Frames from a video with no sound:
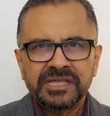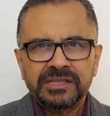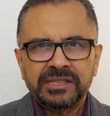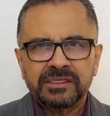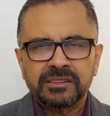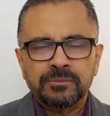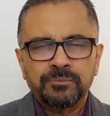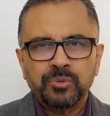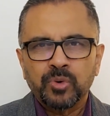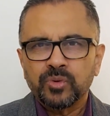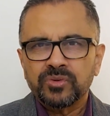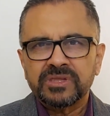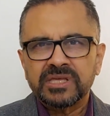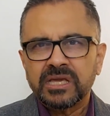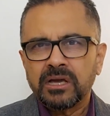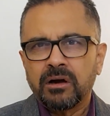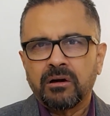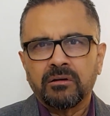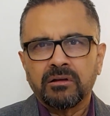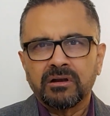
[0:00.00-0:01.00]

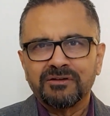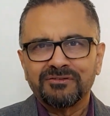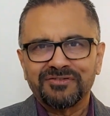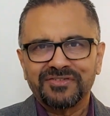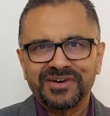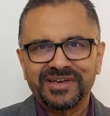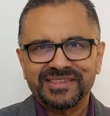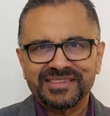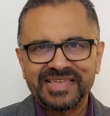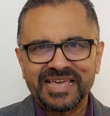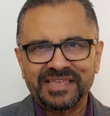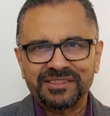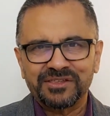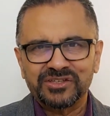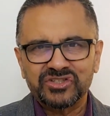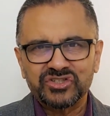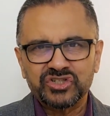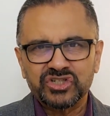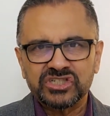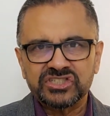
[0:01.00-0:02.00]
Supposing all of us as a
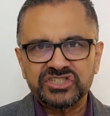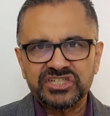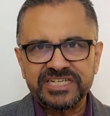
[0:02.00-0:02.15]
church,